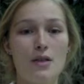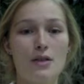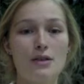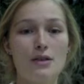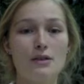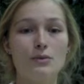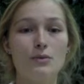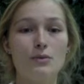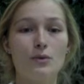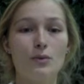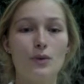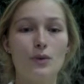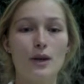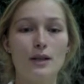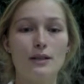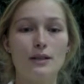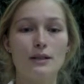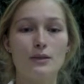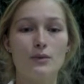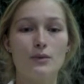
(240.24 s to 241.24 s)
This
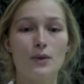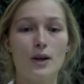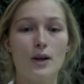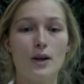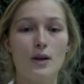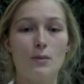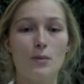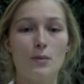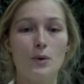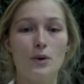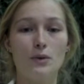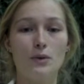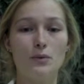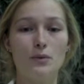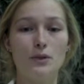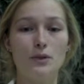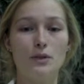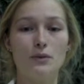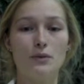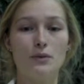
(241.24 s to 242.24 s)
reflex is very important
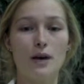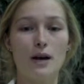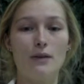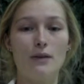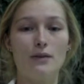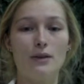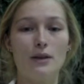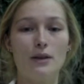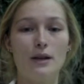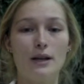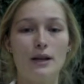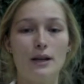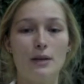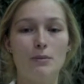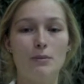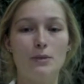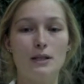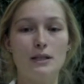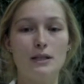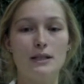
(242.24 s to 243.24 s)
for survival and
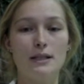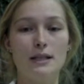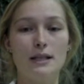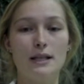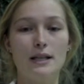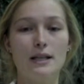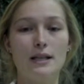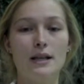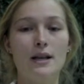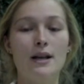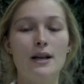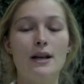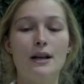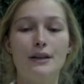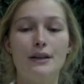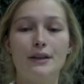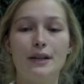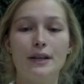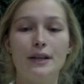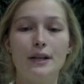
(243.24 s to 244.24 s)
can be seen
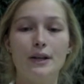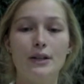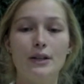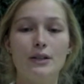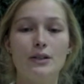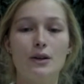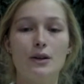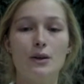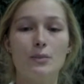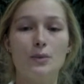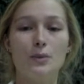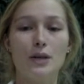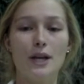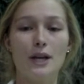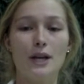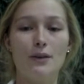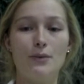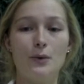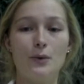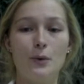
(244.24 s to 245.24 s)
in later adult
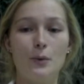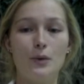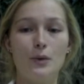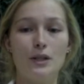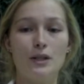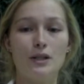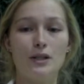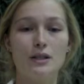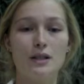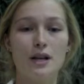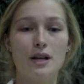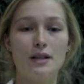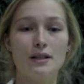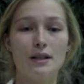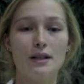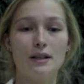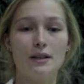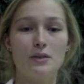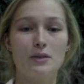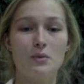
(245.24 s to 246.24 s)
behavior, which suggests
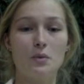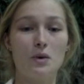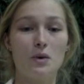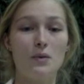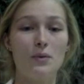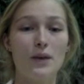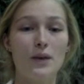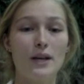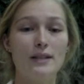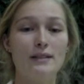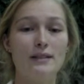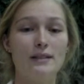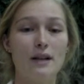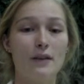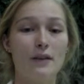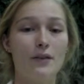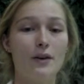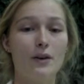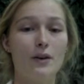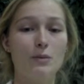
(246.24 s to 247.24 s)
that this reflex
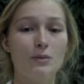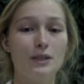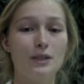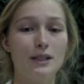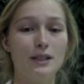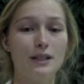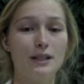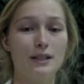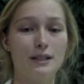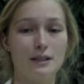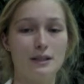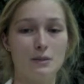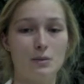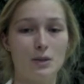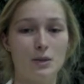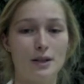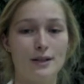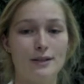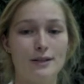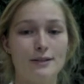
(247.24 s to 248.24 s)
never completely
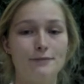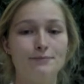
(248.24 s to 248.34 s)
disappears.